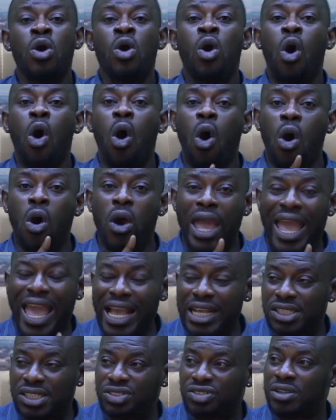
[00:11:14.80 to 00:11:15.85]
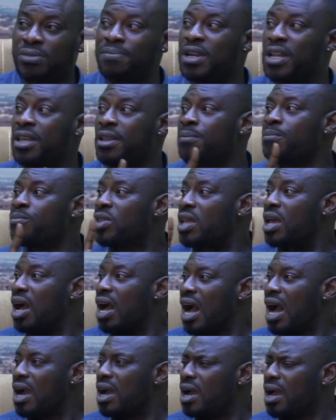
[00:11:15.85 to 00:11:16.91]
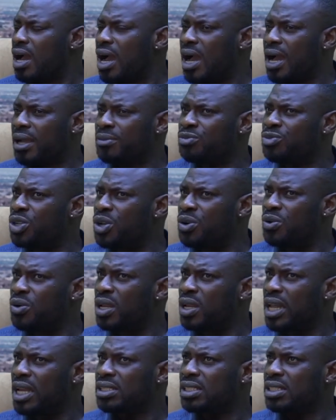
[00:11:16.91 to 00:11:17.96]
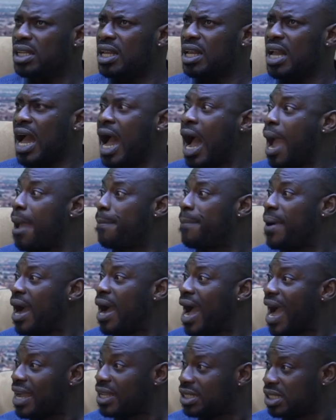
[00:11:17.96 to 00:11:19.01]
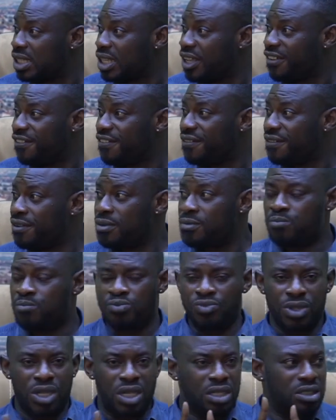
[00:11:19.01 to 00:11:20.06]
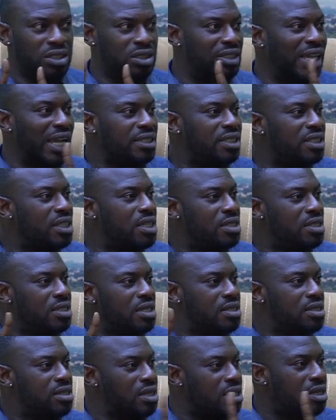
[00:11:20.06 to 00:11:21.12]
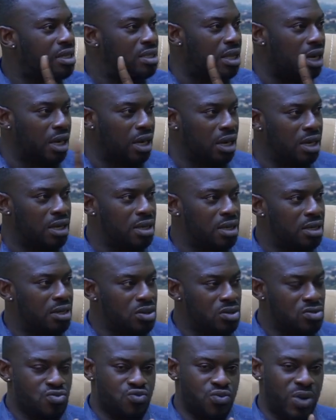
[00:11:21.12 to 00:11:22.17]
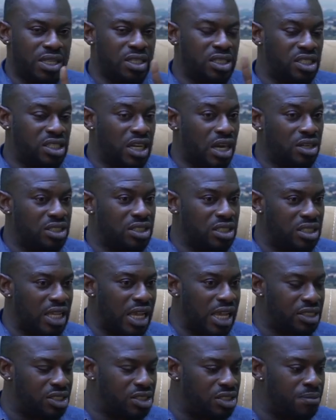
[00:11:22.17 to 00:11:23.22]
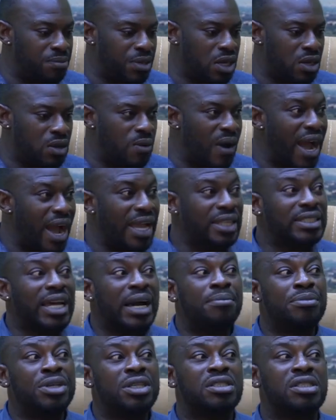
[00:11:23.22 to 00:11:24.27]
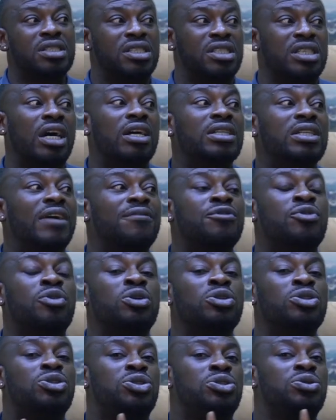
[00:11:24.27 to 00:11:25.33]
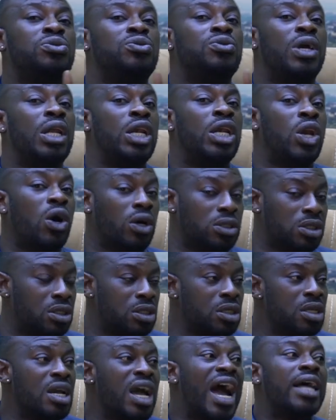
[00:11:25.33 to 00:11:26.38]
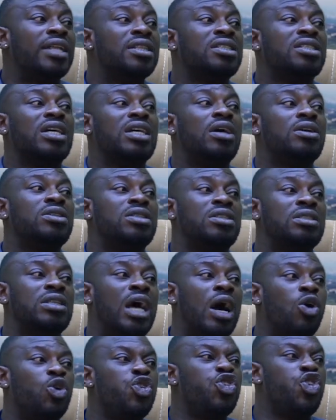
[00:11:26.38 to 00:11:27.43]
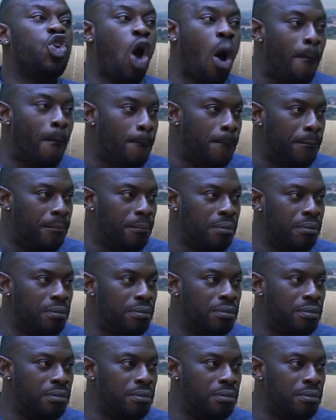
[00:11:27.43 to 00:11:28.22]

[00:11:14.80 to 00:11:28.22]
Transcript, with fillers: or extremely, uh, no, let's say hyperactive, okay. Mm-hmm. that is a signal. When the child is extremely quiet, that means the child have gone through a lot and the child is now numb